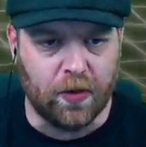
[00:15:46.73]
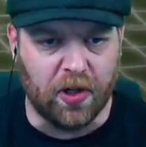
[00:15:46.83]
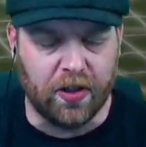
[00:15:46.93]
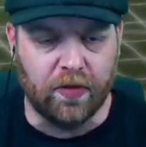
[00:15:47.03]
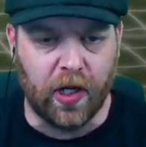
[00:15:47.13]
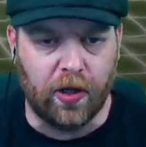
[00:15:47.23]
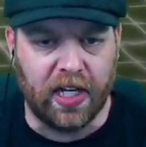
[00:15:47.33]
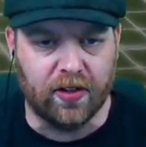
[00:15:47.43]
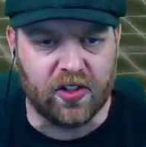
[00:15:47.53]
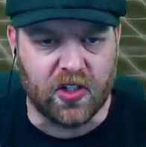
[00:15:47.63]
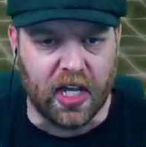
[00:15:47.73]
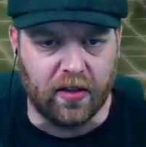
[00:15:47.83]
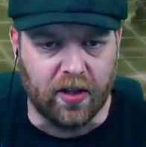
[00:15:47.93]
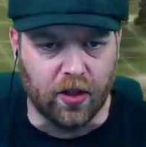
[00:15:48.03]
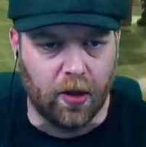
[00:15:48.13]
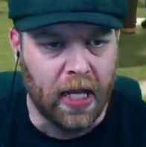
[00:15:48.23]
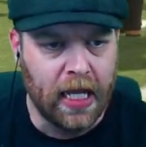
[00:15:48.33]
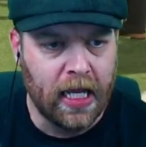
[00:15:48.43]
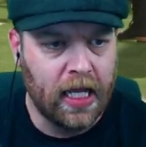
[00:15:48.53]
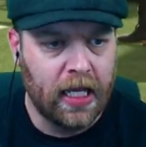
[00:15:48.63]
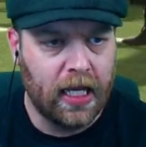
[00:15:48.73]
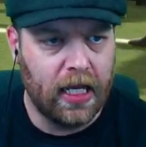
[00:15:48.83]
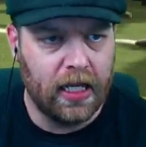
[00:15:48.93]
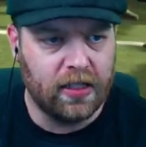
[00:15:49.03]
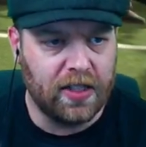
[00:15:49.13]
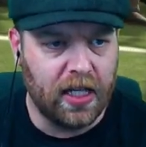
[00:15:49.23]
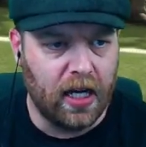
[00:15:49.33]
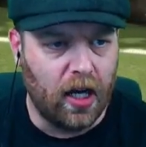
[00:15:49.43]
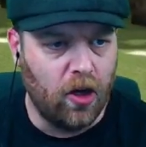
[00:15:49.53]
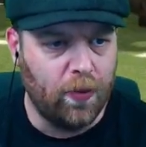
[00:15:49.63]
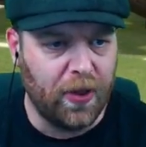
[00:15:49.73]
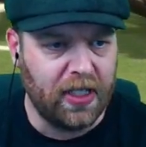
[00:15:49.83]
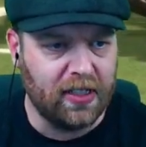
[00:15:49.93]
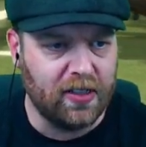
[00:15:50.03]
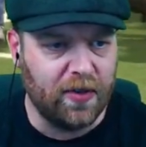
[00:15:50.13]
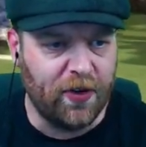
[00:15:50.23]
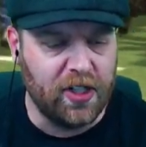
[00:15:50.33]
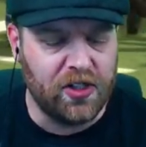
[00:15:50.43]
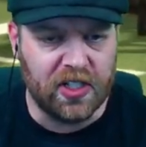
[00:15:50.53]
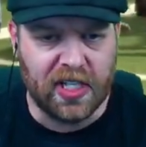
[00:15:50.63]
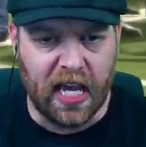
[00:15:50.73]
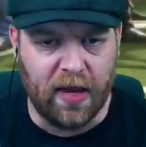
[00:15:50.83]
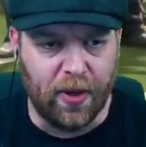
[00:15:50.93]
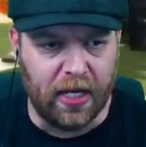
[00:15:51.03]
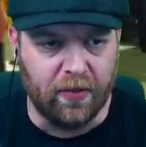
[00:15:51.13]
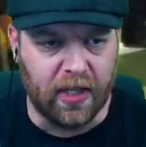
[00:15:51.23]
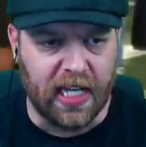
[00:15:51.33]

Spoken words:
We're on the road here at Scunthorpe, and hoping to finish this campaign with a